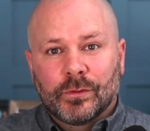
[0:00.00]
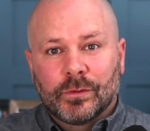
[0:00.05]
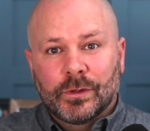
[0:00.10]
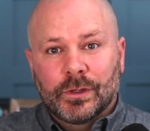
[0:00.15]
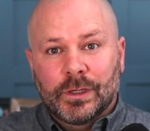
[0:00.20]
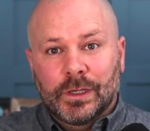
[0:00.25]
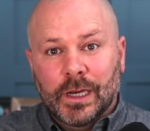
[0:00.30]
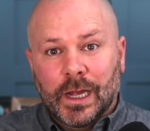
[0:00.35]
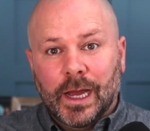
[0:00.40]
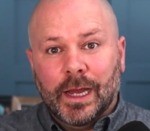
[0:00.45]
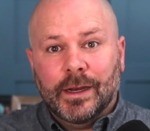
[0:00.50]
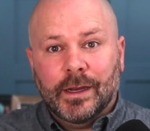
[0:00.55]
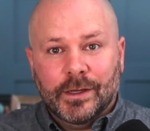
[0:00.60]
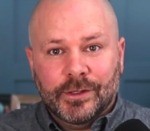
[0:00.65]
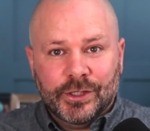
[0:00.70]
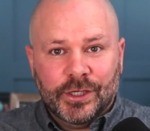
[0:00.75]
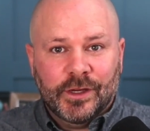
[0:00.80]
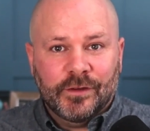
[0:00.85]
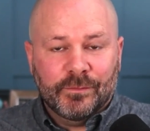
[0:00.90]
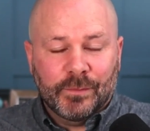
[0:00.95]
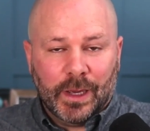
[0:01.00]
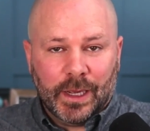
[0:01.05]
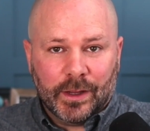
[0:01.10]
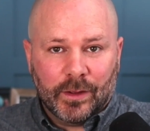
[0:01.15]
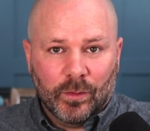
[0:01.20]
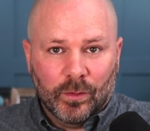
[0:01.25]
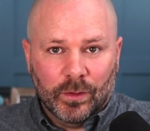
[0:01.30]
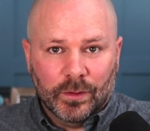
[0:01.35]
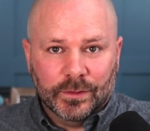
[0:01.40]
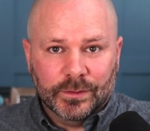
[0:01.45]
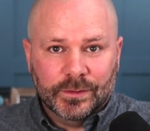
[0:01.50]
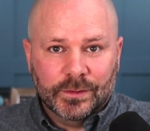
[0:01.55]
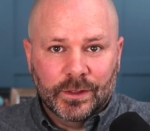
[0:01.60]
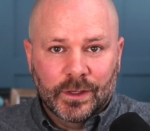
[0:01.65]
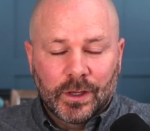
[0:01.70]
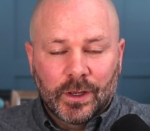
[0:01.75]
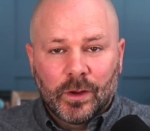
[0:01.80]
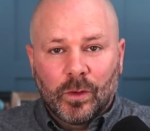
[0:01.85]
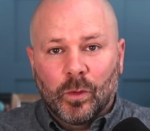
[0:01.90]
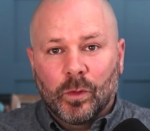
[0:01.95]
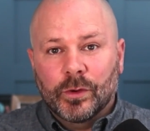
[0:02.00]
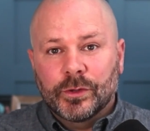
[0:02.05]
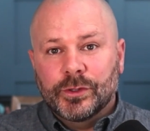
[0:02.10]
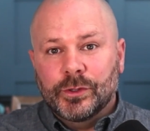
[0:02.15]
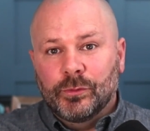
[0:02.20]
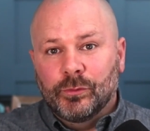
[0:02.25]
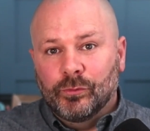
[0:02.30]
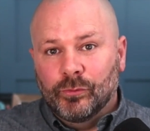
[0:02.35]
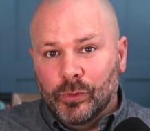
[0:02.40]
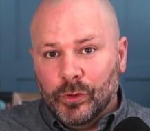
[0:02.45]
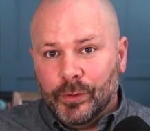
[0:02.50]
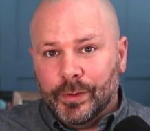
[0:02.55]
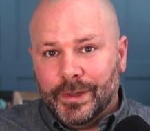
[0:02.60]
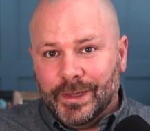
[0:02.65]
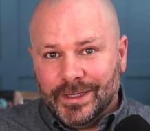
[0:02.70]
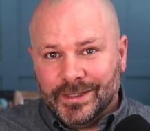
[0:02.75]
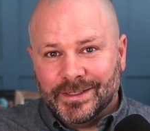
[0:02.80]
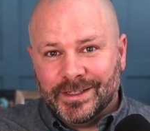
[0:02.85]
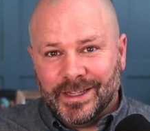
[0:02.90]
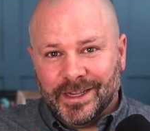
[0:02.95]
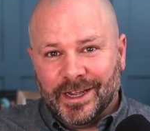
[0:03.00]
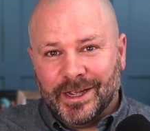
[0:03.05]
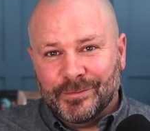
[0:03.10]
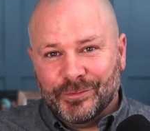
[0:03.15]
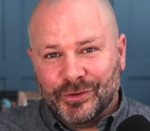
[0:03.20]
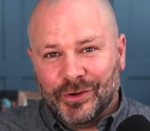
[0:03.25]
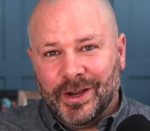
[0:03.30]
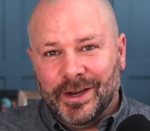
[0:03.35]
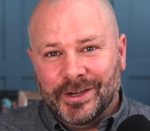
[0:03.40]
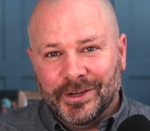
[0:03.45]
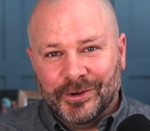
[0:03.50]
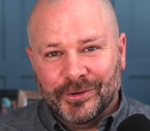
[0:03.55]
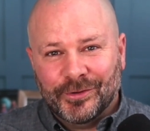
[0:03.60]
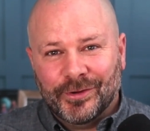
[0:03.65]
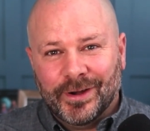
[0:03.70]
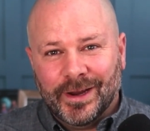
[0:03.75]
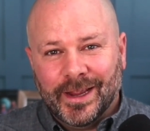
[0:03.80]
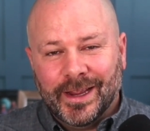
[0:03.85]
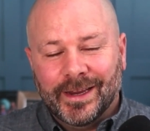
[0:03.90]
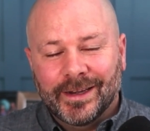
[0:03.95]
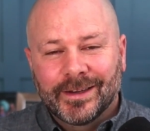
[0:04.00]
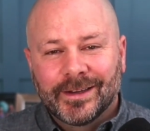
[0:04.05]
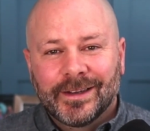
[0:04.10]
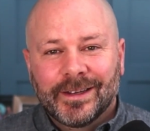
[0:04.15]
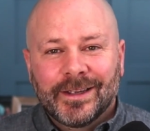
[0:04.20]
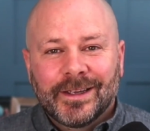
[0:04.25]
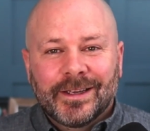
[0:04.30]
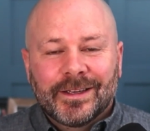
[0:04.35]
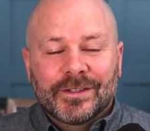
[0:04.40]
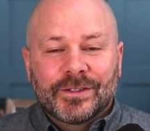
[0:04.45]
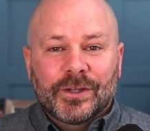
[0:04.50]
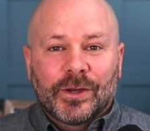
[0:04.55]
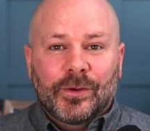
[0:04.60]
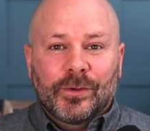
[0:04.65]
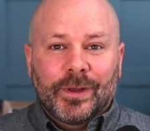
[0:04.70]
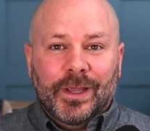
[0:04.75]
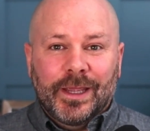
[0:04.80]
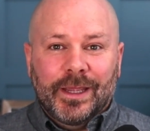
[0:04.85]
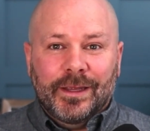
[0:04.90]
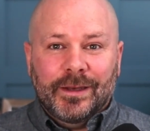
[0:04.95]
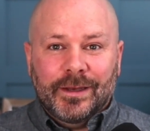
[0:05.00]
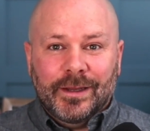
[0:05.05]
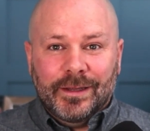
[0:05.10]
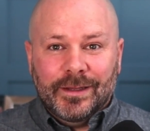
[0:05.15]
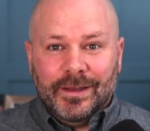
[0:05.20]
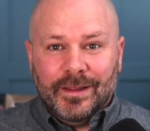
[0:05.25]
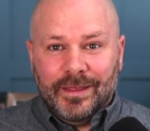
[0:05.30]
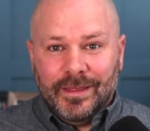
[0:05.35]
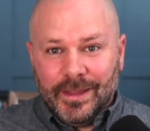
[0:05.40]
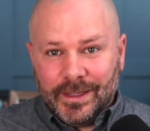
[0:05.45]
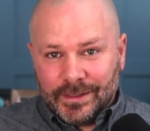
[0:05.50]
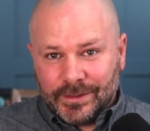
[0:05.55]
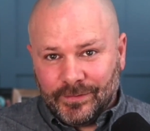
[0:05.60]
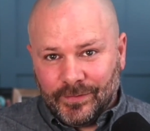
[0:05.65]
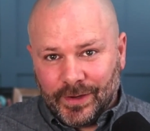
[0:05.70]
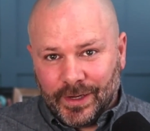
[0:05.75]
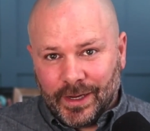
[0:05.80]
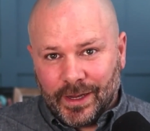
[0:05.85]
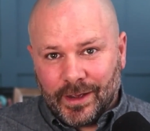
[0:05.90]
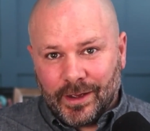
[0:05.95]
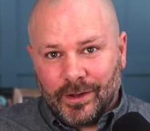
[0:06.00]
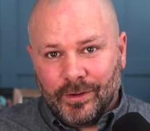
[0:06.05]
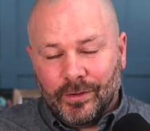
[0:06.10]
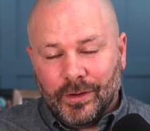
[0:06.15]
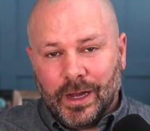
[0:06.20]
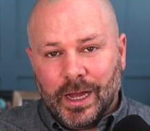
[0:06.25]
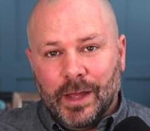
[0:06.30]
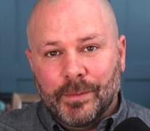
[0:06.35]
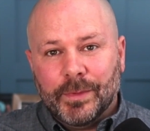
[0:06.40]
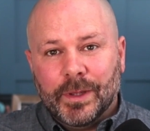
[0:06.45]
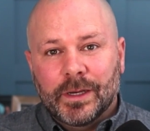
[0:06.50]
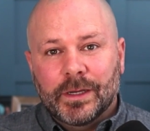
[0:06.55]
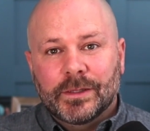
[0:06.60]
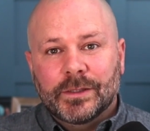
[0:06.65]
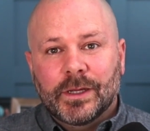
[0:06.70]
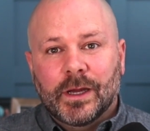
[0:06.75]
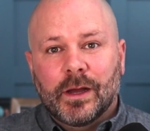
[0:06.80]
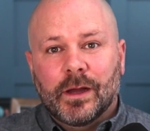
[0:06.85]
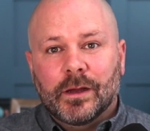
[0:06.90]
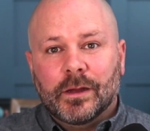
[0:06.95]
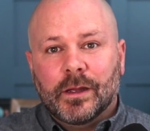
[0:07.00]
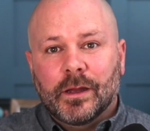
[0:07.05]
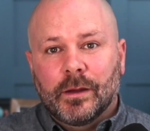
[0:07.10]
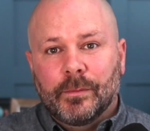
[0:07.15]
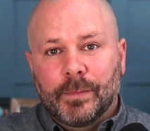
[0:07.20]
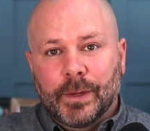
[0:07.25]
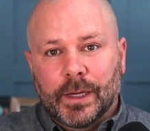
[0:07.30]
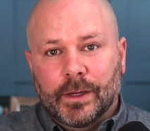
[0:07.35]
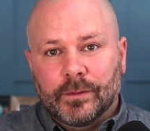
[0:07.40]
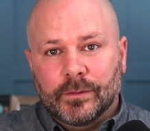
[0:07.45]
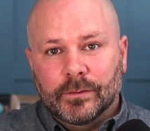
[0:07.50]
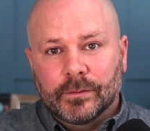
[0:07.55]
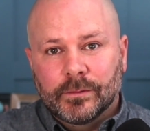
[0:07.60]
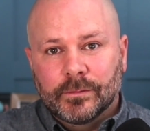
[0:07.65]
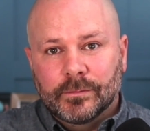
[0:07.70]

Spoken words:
not achieve my goals or to ruin this thing I'm trying to create. So in this video, I'm going to talk about